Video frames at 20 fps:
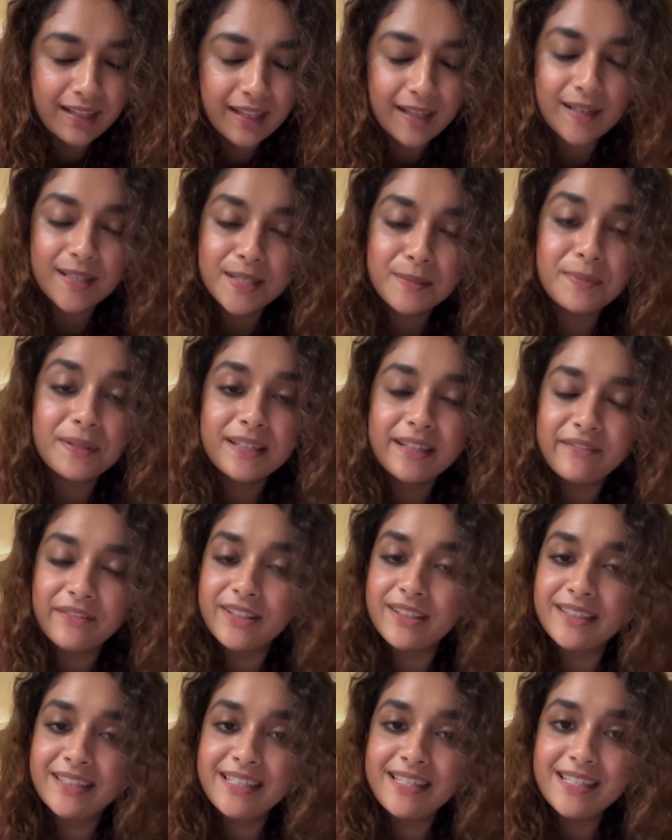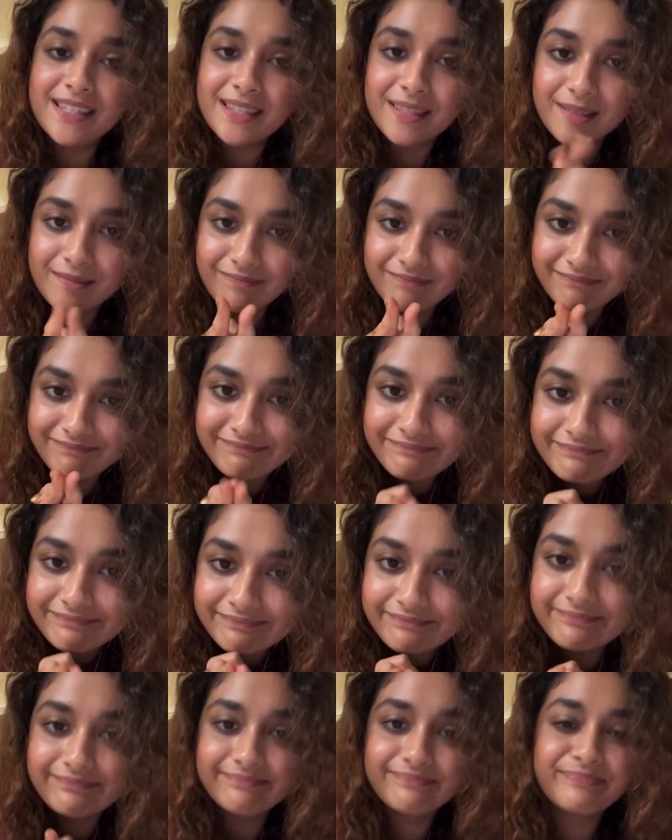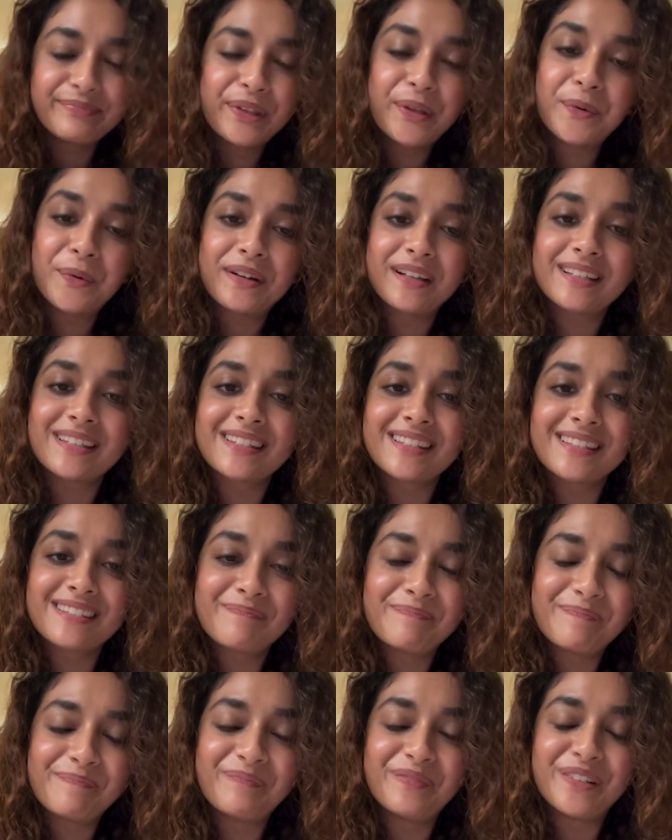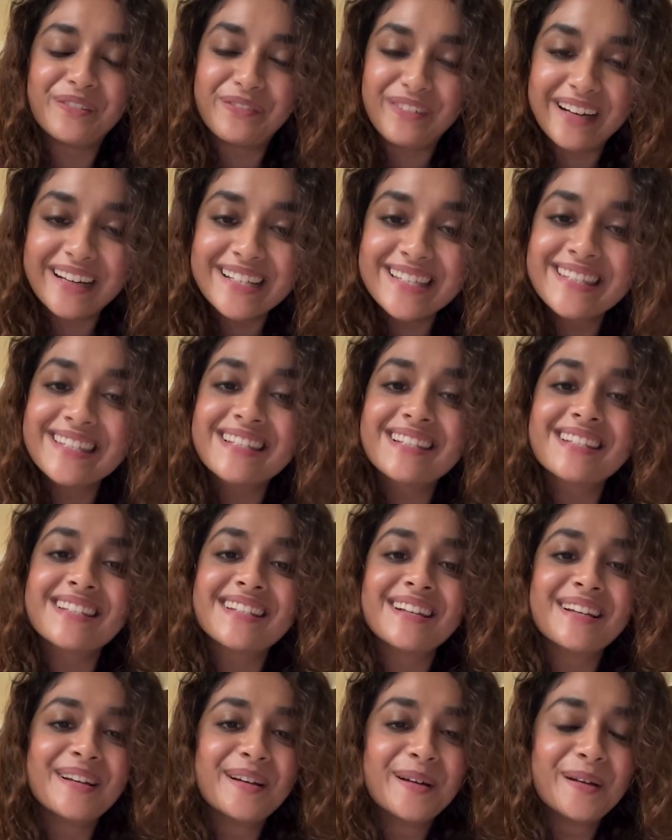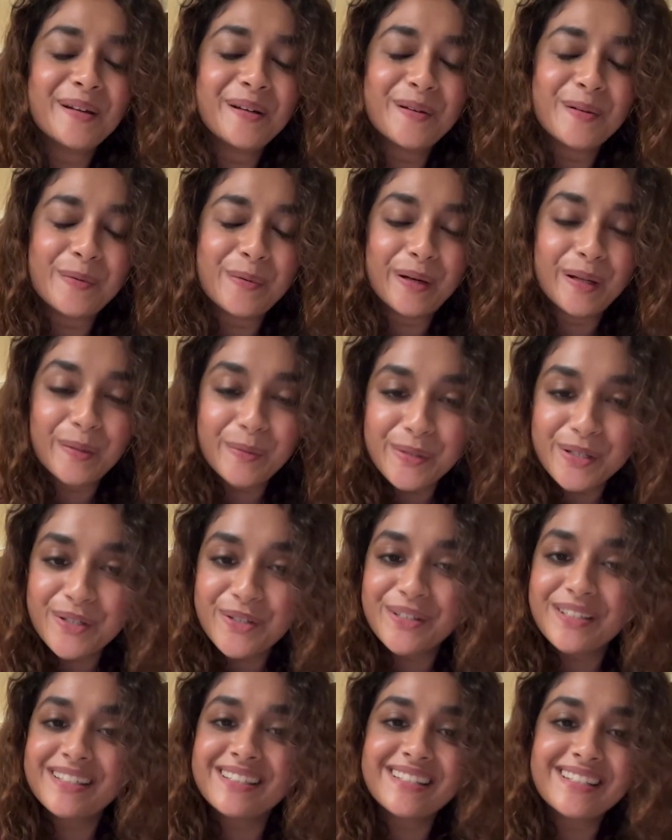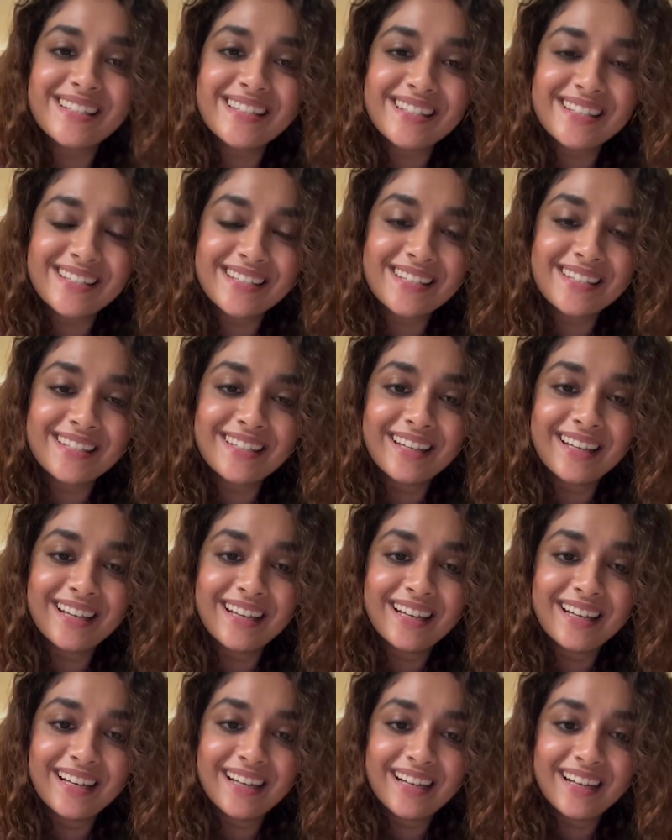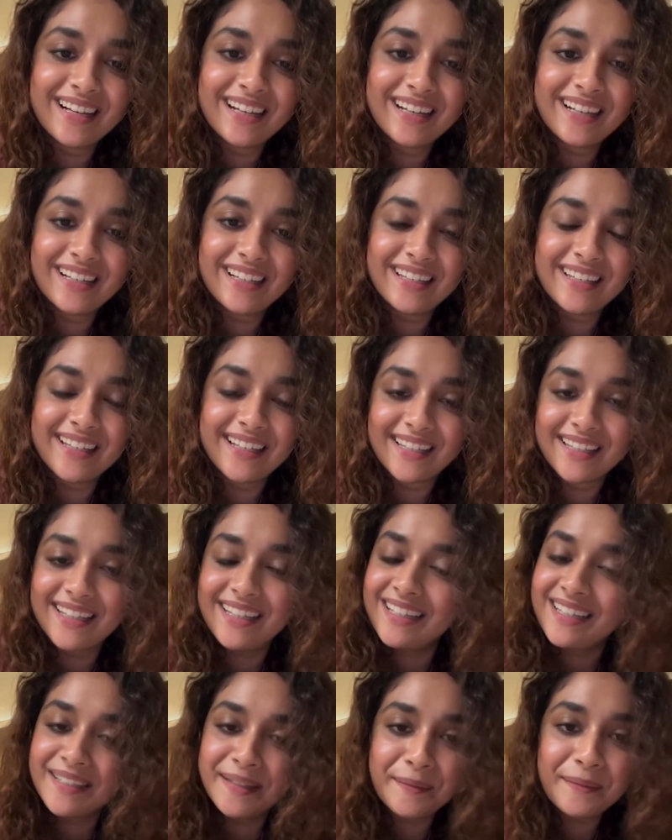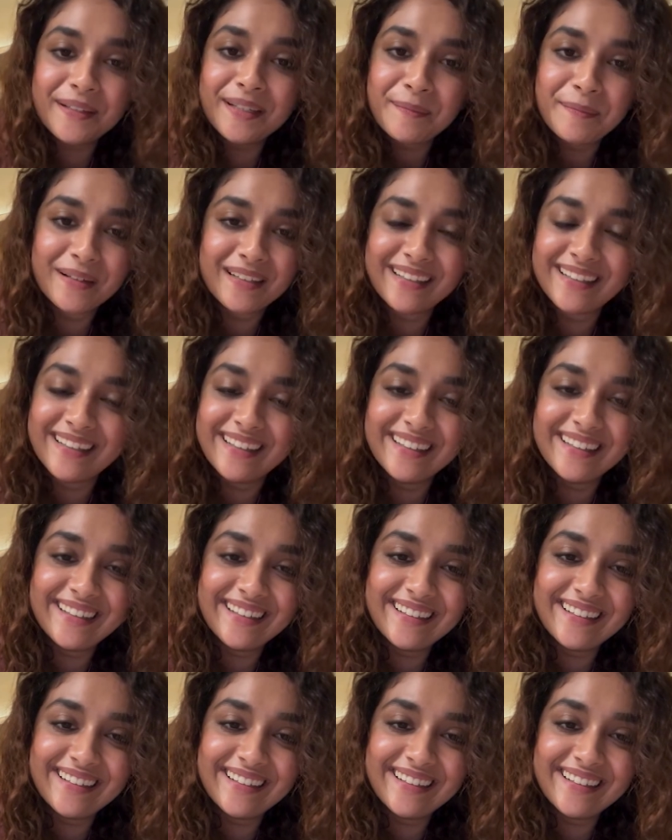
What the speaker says: last but never the least, you guys, my fans, well wishers, ningla ellava namella